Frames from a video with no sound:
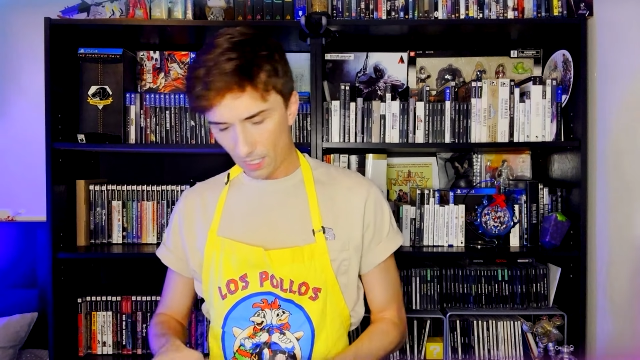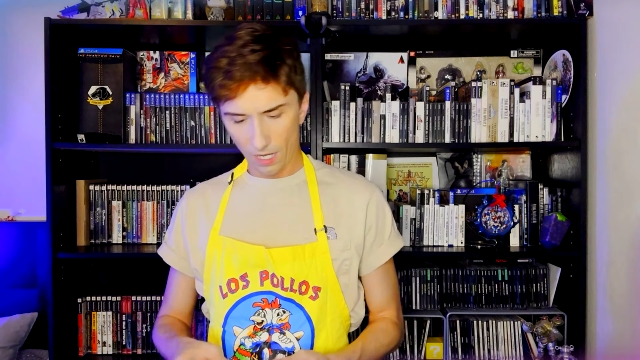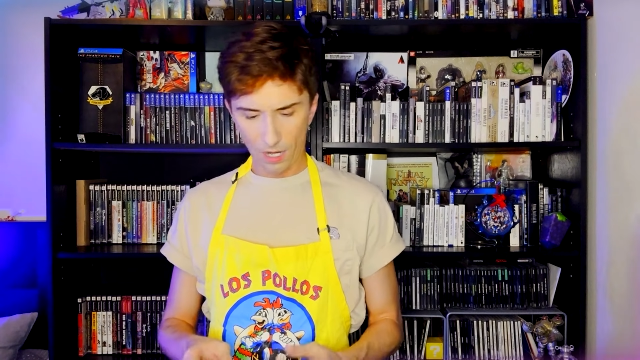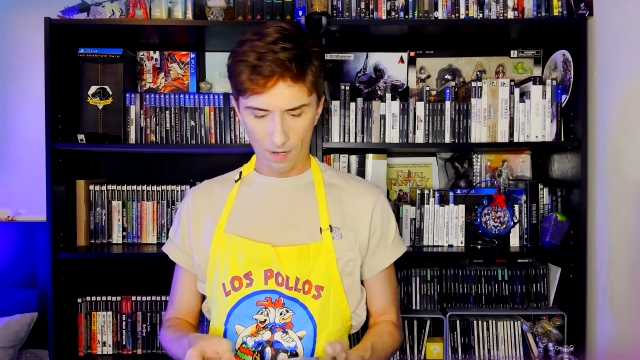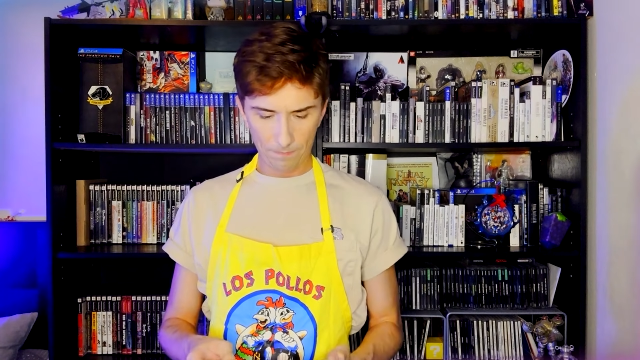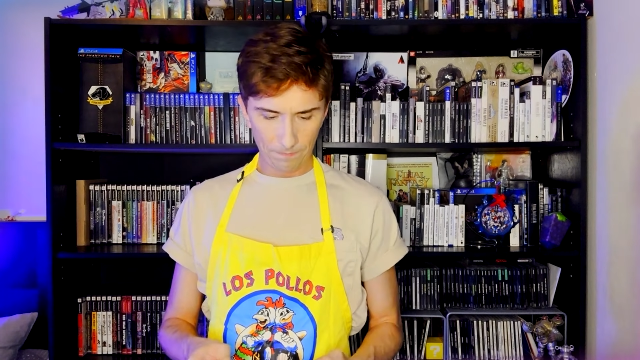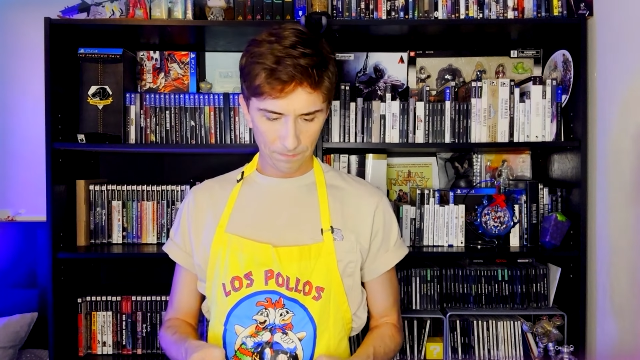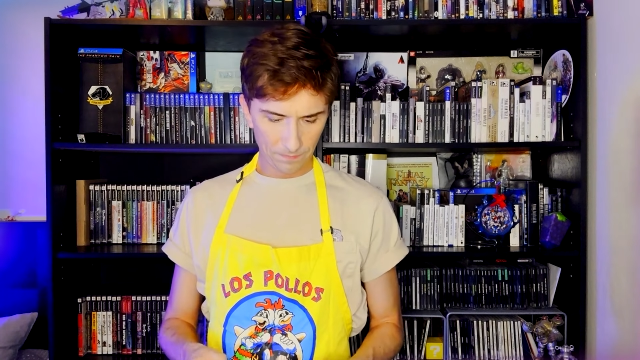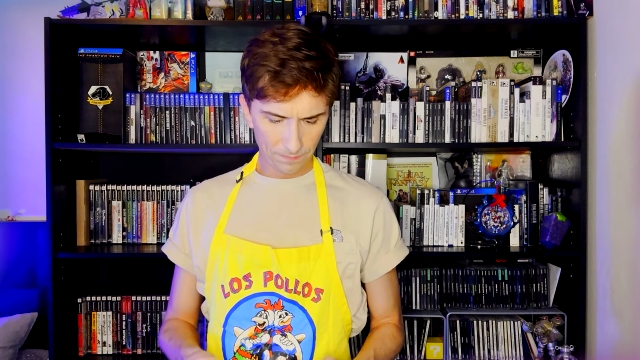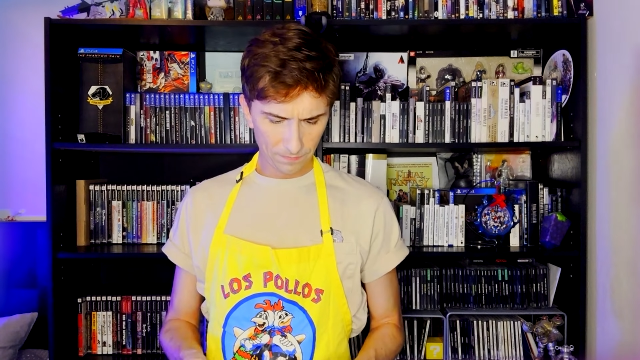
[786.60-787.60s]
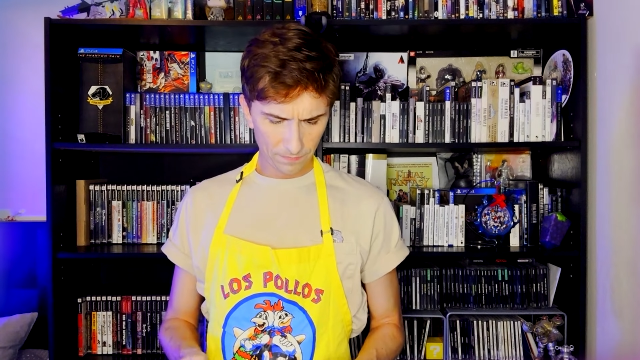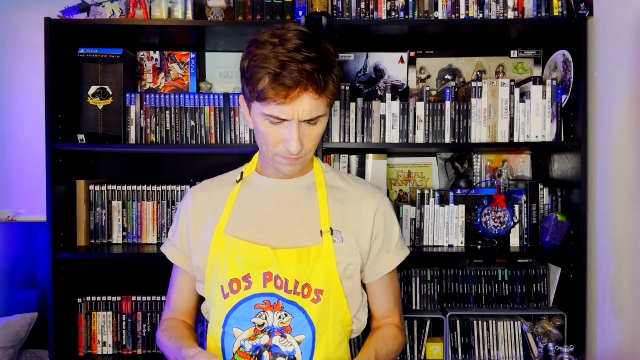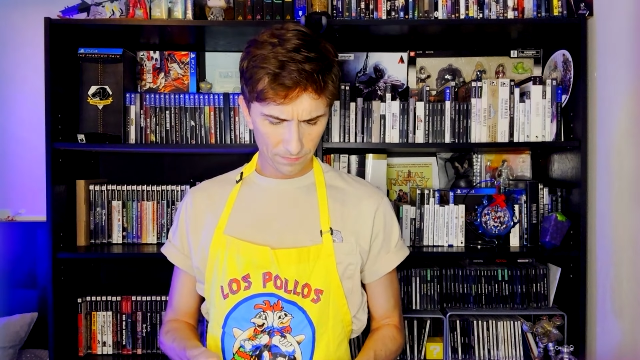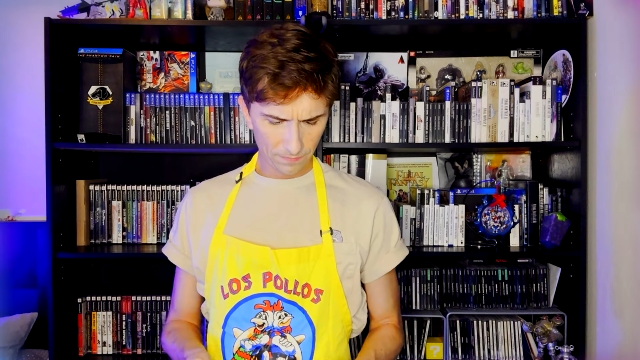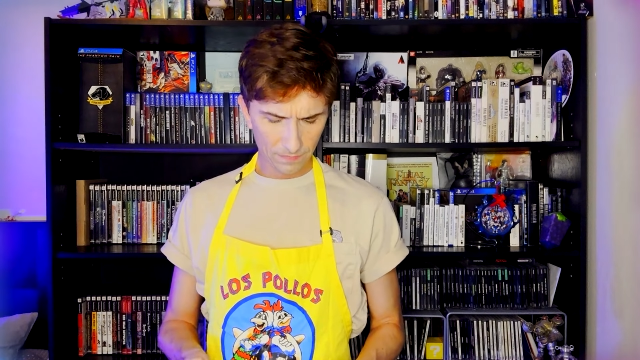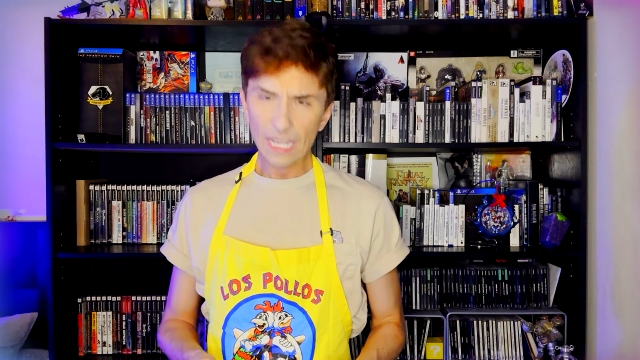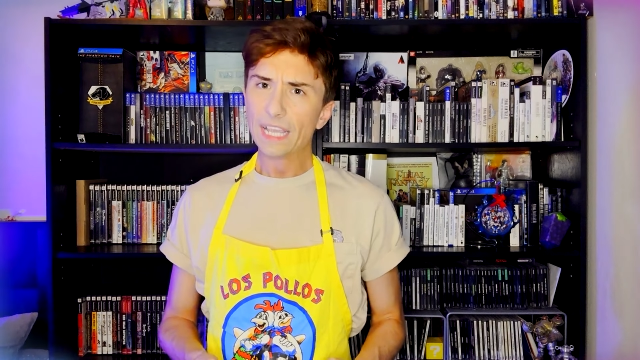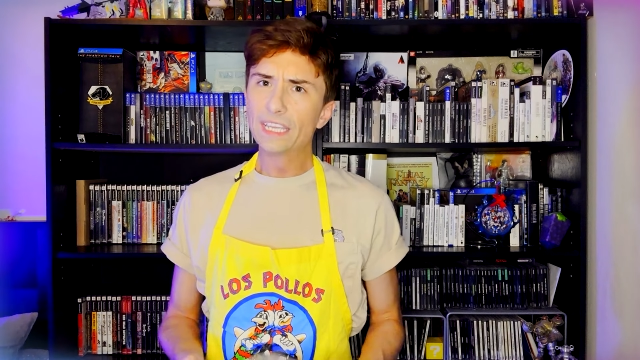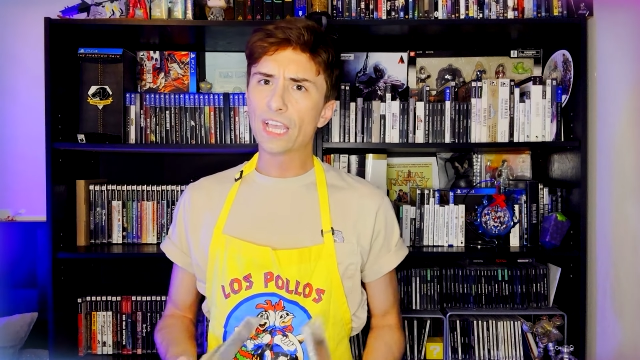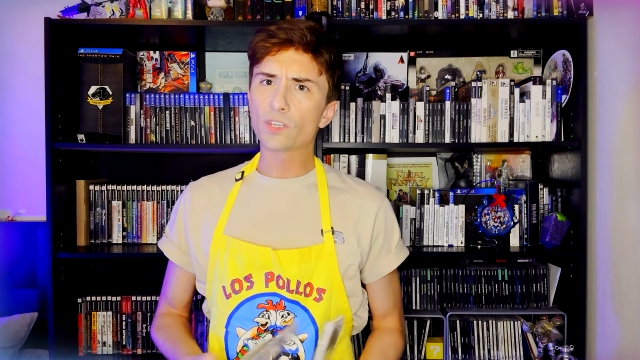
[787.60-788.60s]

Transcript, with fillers: um, yeah.